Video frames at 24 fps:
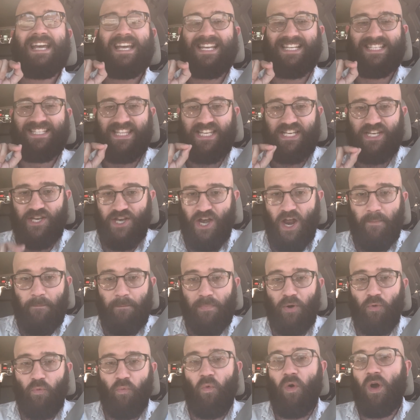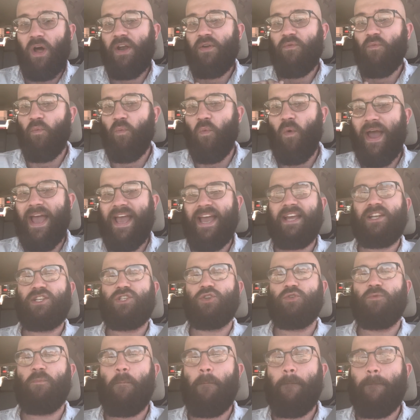is the number one way
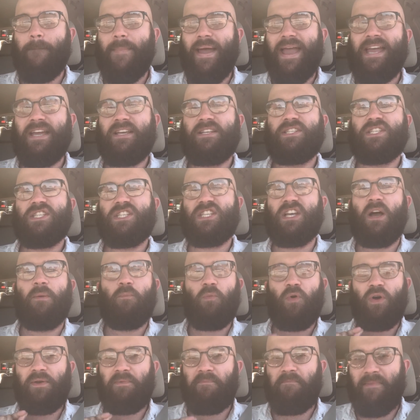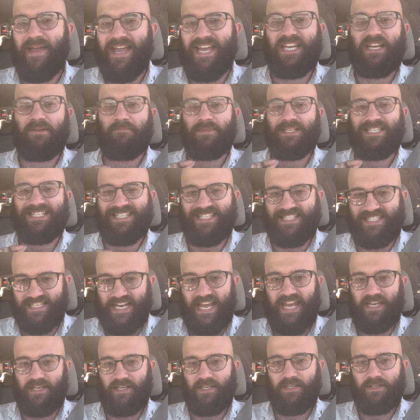to make someone make a
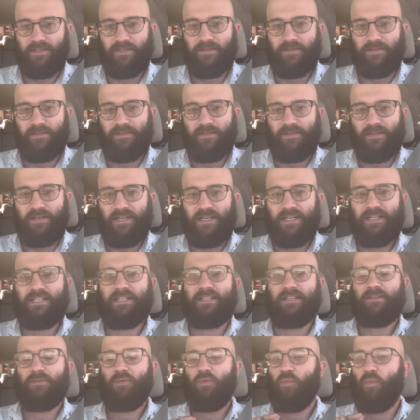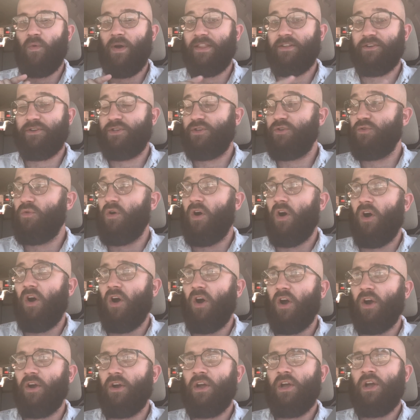mistake. Whether you
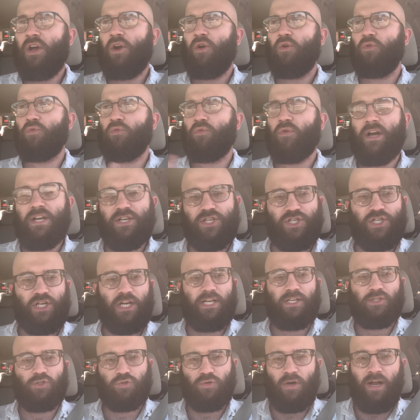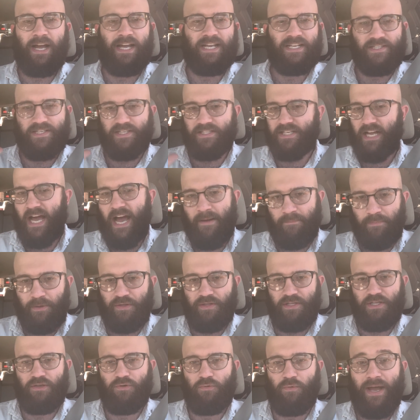are Russia trying to topple
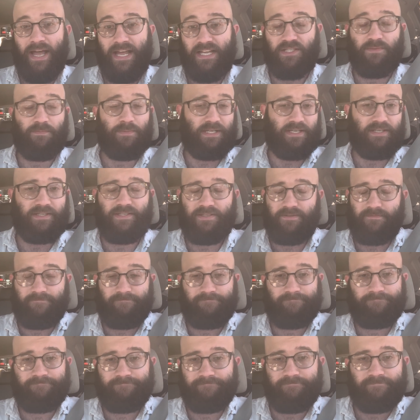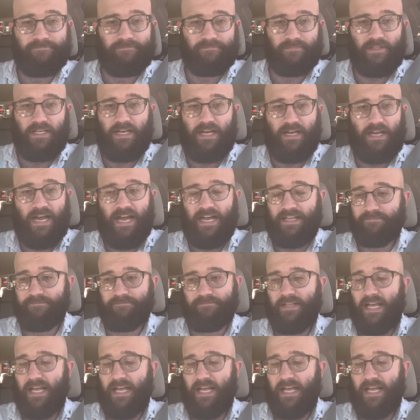the US, because I